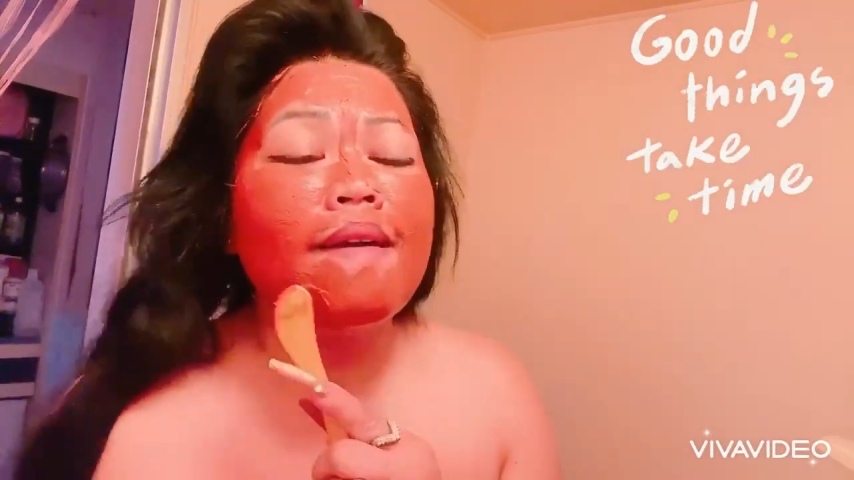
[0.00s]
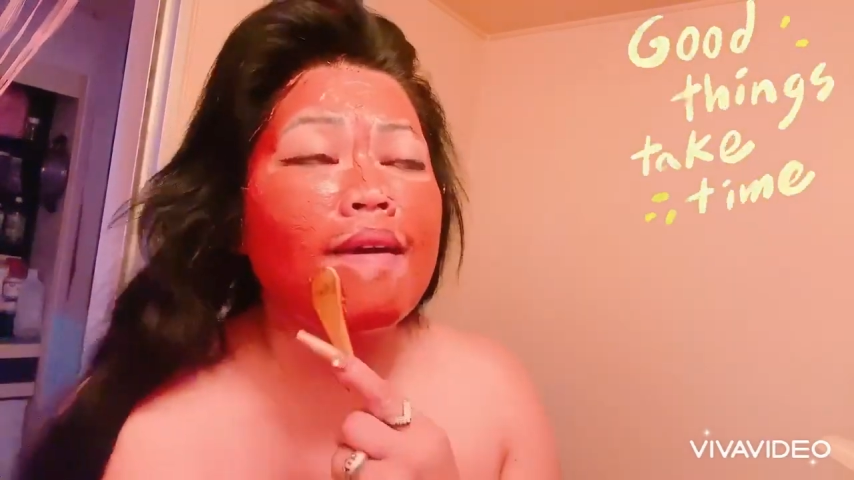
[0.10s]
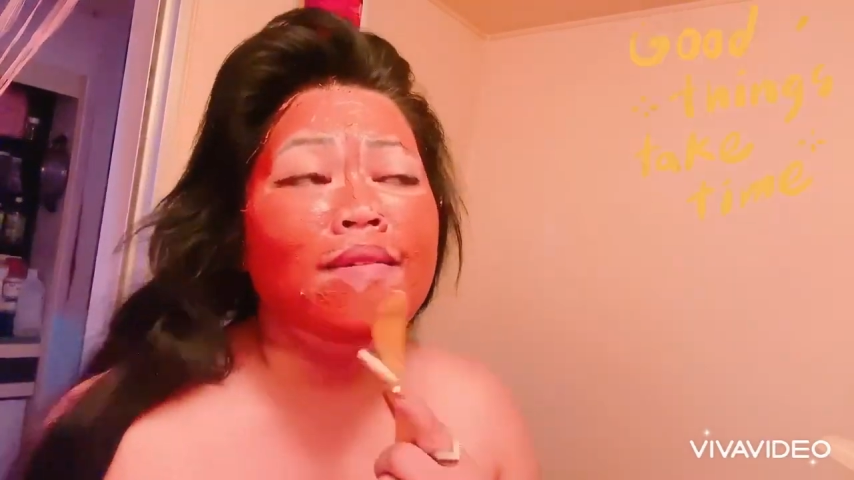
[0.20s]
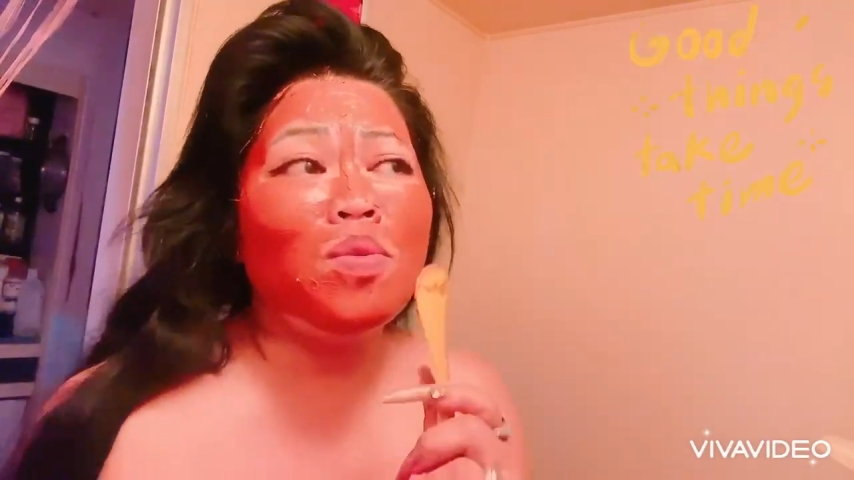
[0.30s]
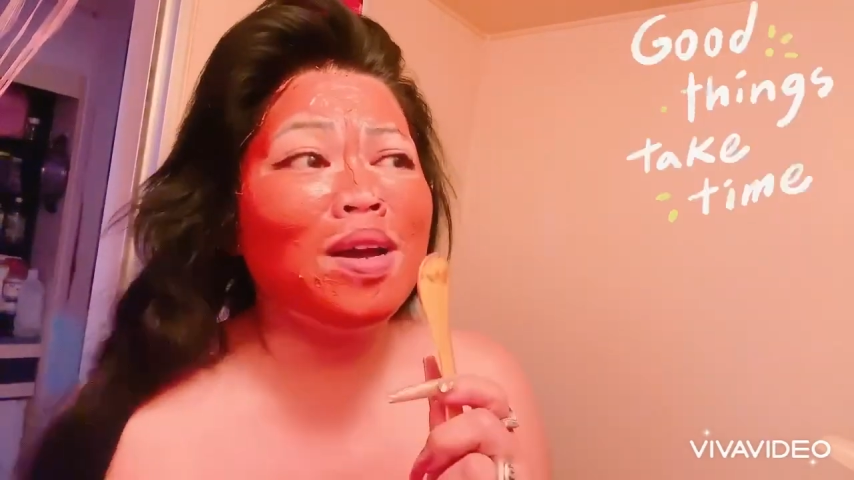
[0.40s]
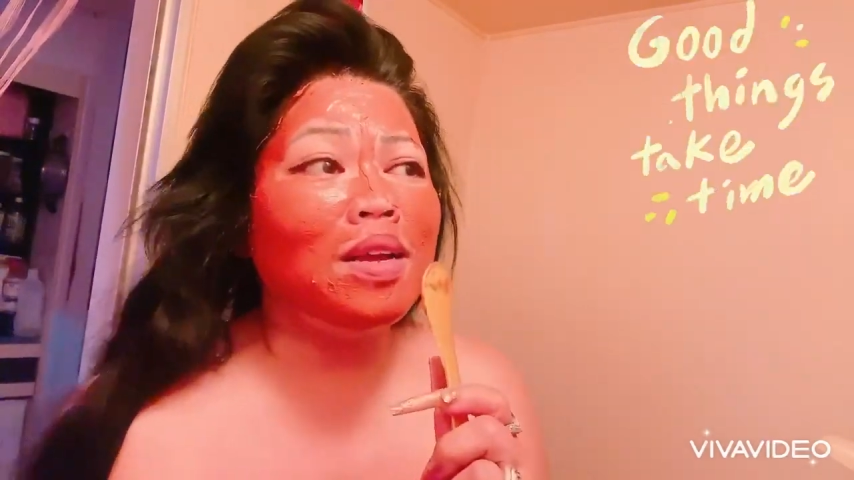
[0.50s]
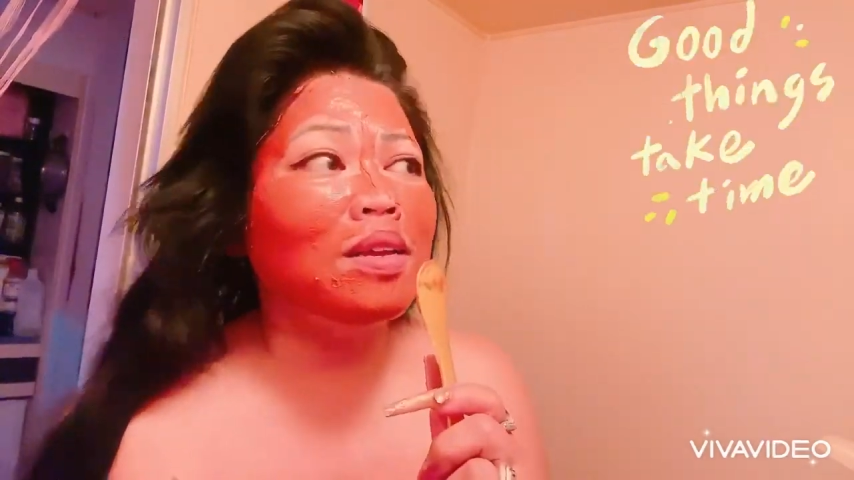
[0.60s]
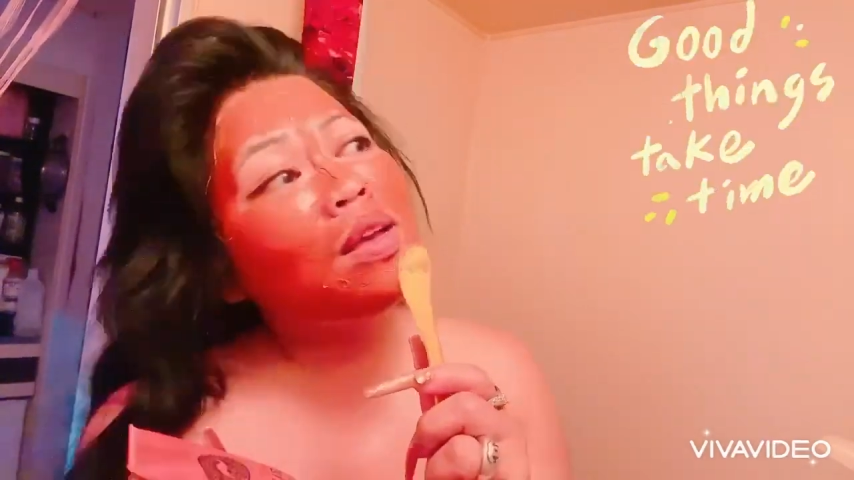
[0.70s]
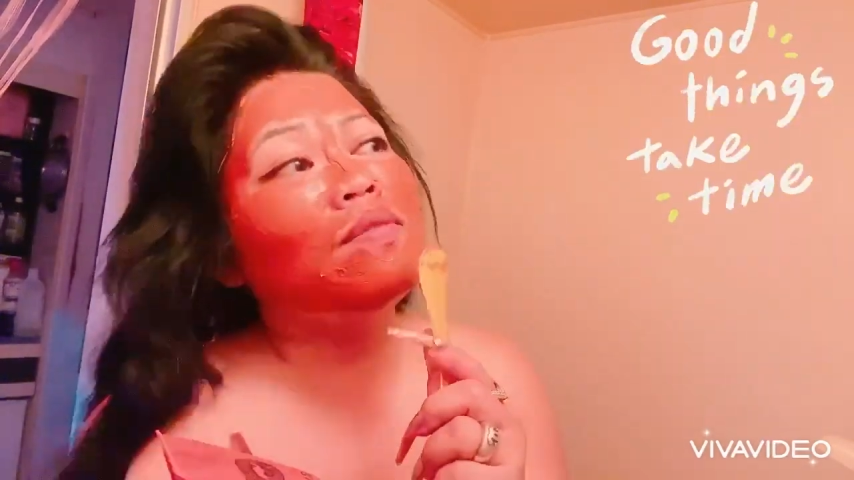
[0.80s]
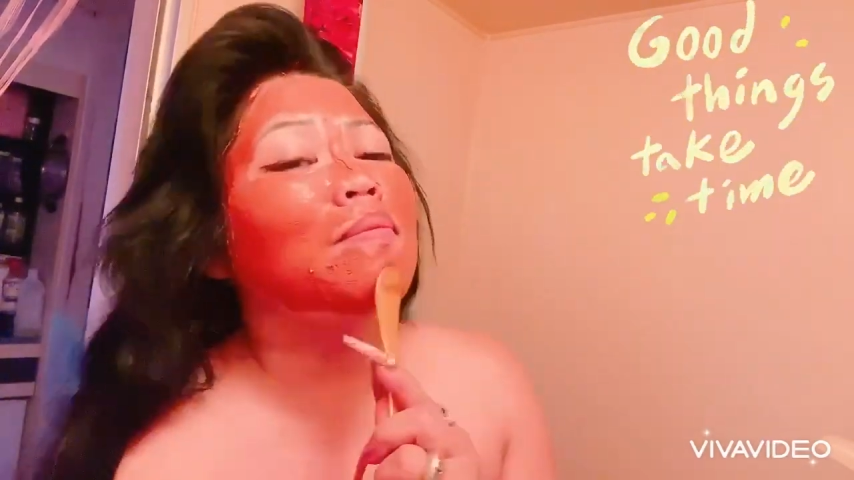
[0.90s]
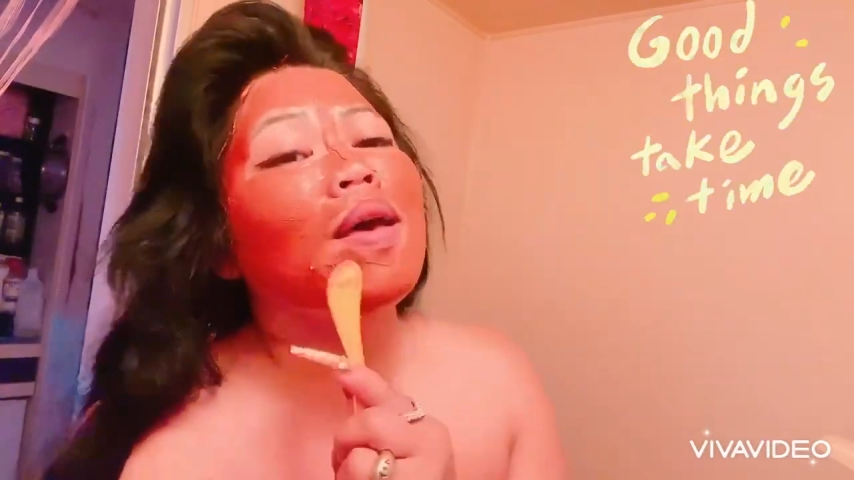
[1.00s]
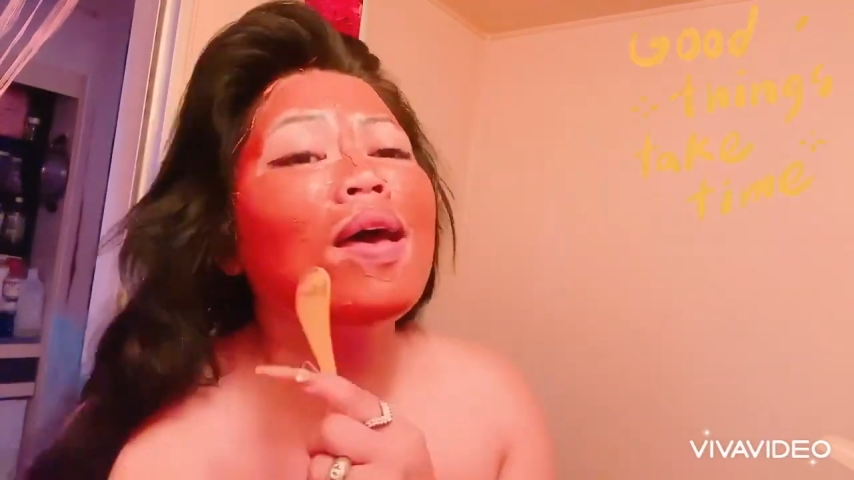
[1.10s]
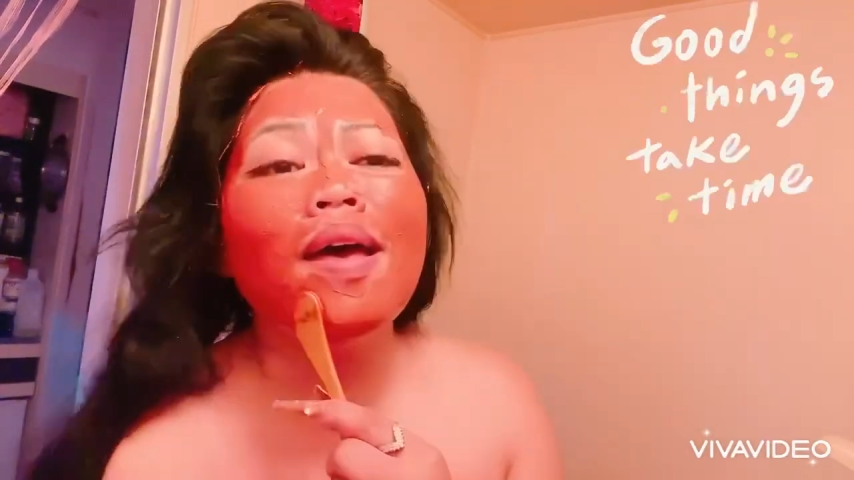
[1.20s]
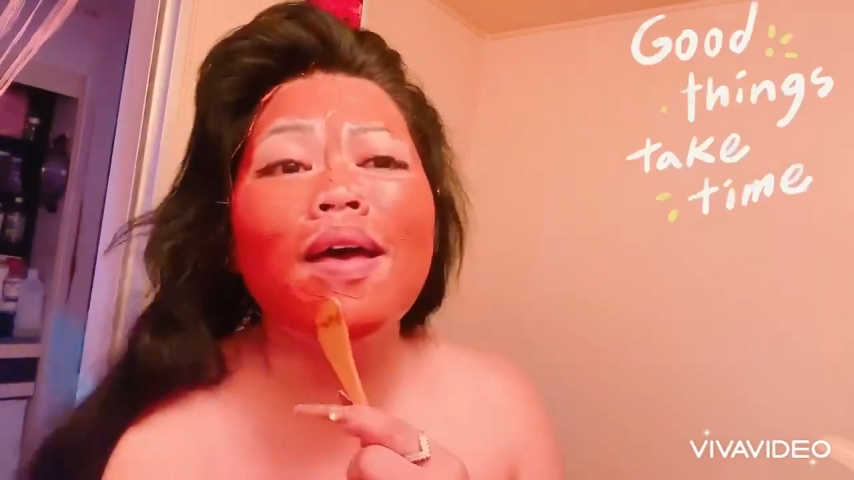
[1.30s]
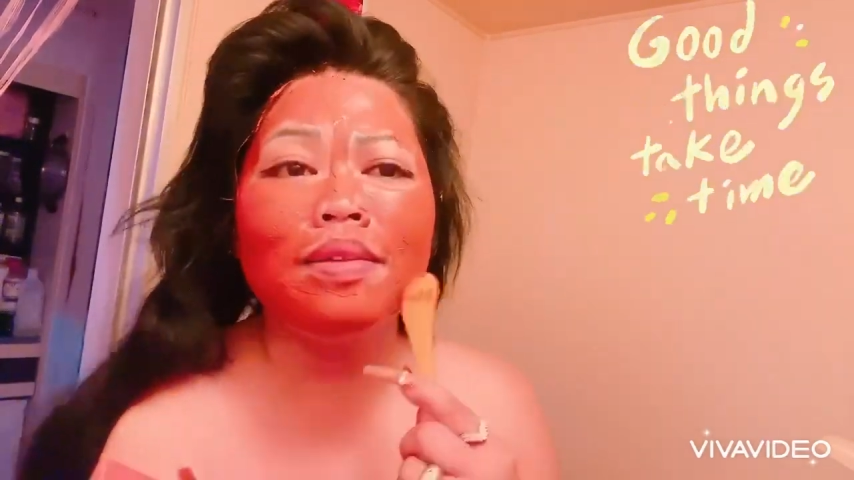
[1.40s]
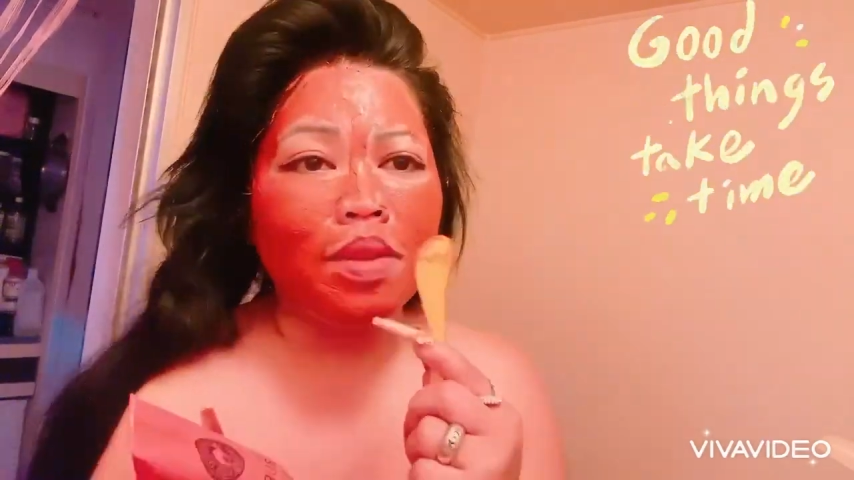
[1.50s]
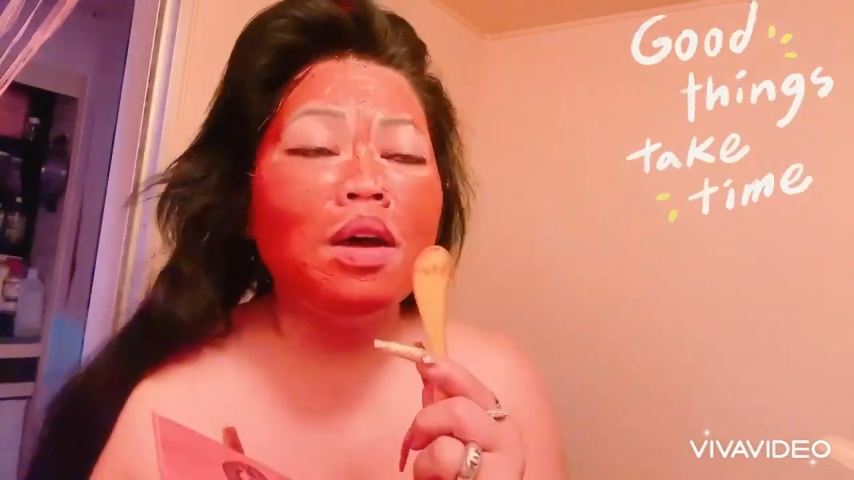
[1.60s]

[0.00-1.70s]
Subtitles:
that ever met